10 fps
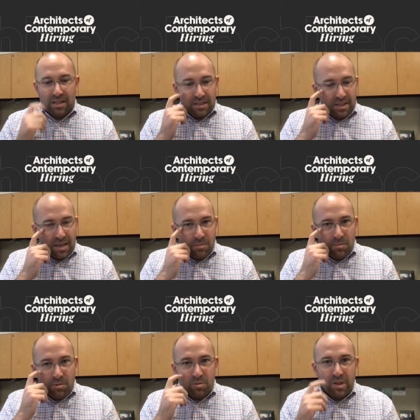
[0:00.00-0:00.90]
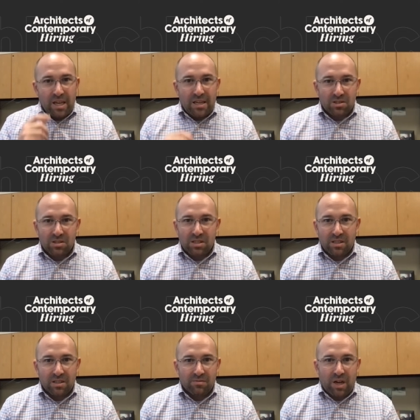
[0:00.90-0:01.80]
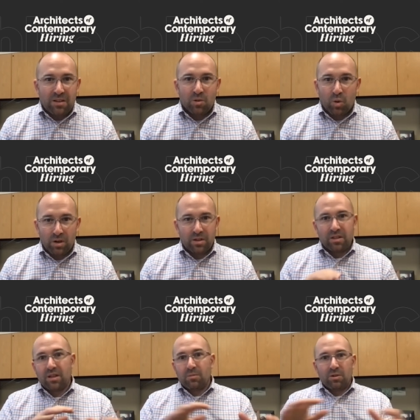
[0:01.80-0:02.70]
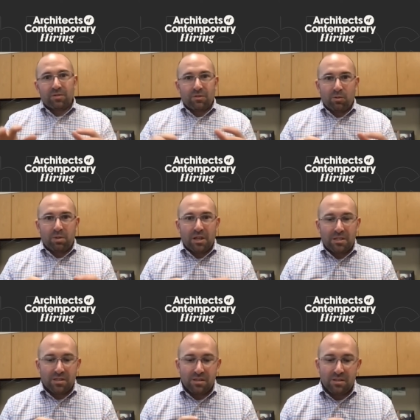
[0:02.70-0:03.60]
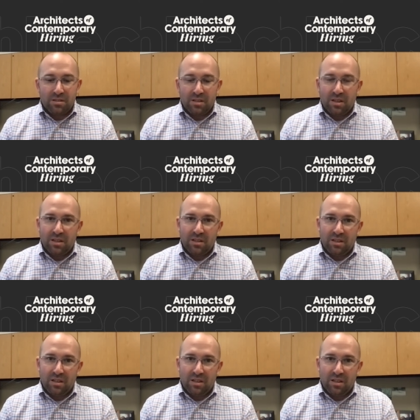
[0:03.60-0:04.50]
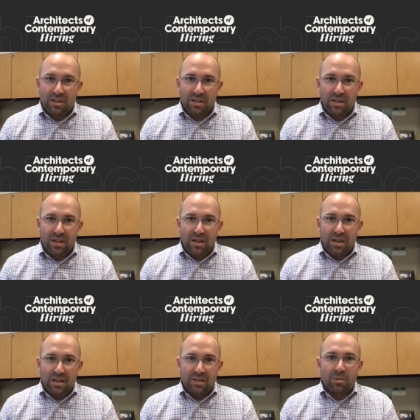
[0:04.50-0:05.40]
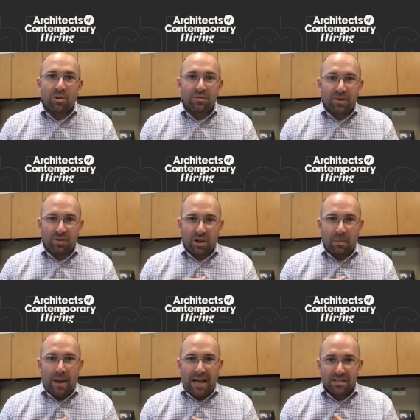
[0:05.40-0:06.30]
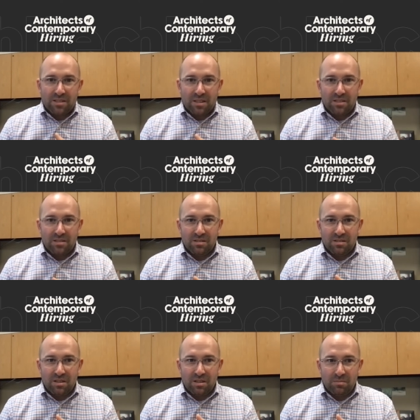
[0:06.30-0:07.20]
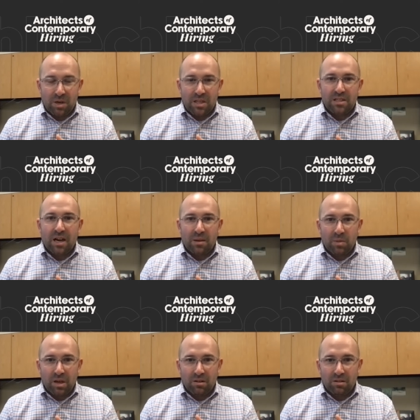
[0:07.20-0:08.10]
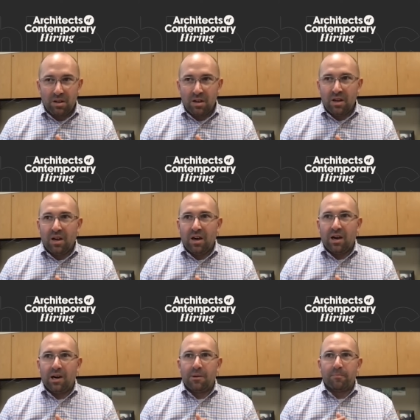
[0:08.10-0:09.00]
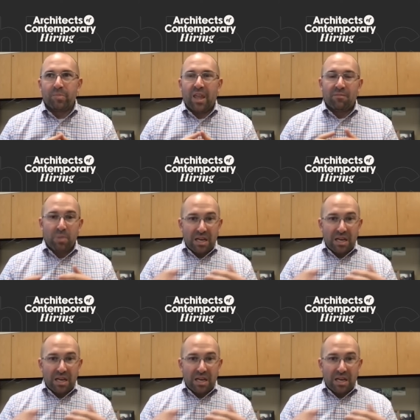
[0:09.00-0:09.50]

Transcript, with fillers: and came up through the agency and have gotten to work in a number of different places and a number of different capacities in my time here. I've